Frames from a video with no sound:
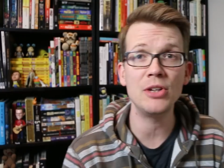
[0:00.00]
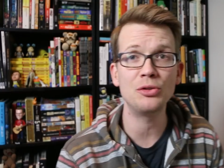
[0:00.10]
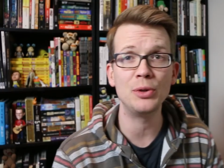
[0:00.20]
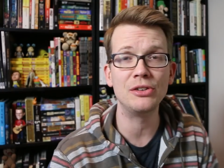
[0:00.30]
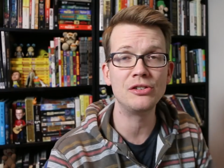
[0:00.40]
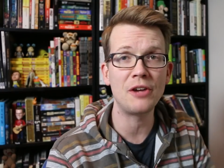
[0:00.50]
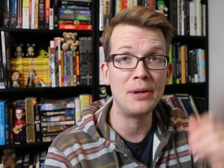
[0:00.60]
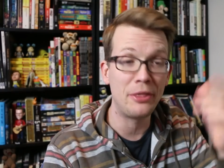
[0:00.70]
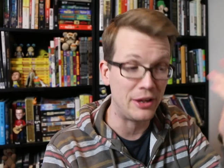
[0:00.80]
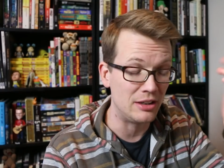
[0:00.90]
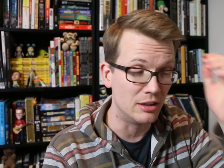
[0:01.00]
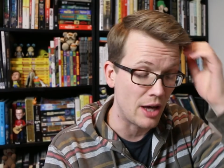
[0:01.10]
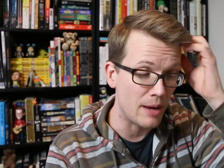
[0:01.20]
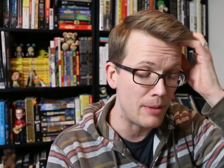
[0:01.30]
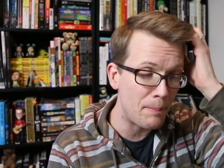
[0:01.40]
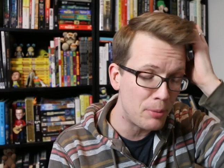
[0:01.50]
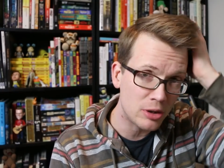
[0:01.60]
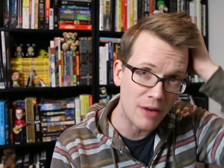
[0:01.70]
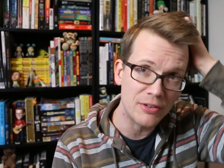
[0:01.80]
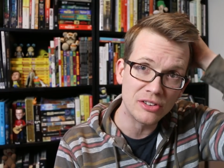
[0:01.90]
obvious reasons, I've been thinking a lot about
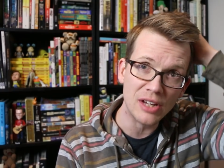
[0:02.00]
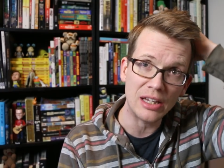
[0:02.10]
book covers